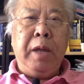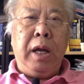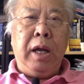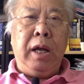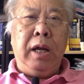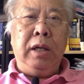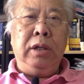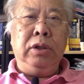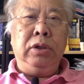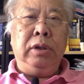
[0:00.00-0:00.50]

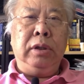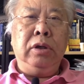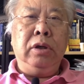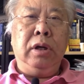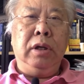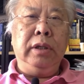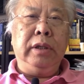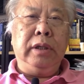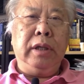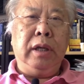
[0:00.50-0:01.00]
and
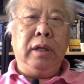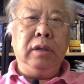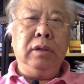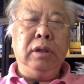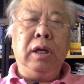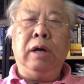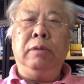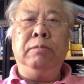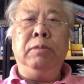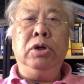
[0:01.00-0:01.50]
conduct
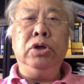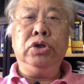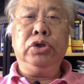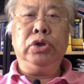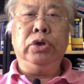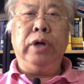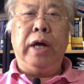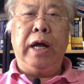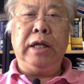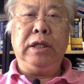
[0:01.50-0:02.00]

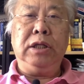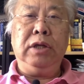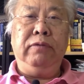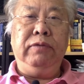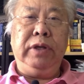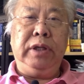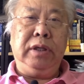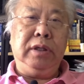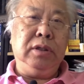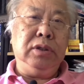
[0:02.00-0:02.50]
commercial
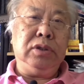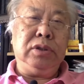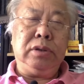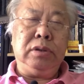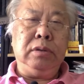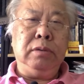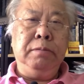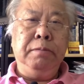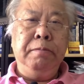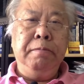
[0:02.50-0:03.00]
activities.